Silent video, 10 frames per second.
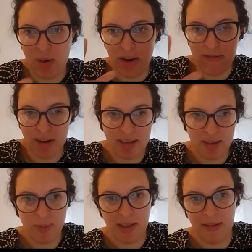quite risk
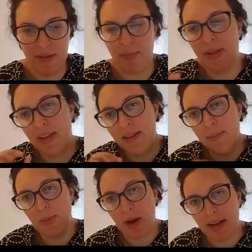specific, but there's
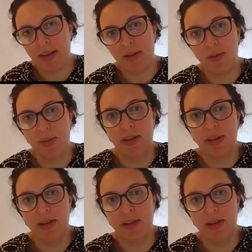some practical